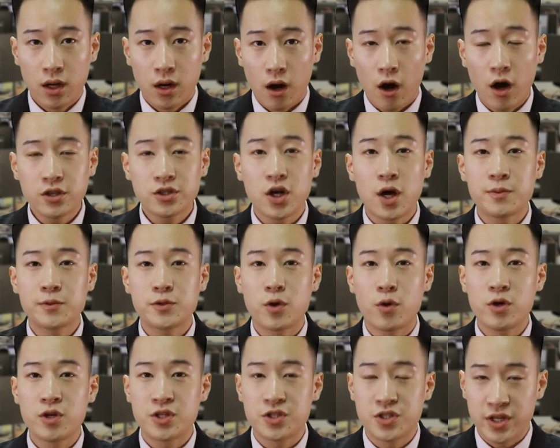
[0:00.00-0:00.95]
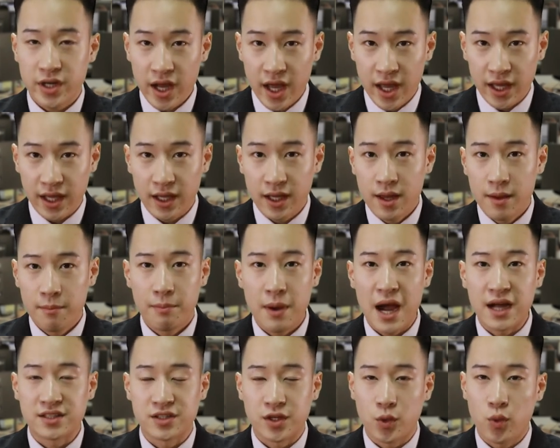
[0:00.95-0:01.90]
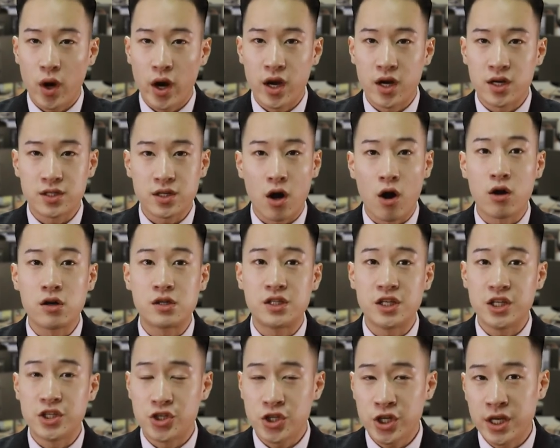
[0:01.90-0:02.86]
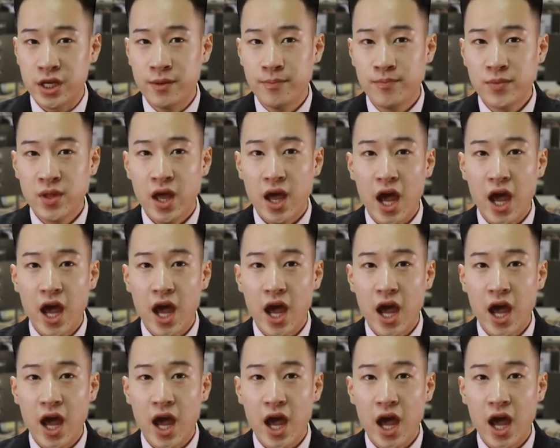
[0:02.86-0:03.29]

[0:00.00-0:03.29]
Our top stories today: BAKKT acquires RCG,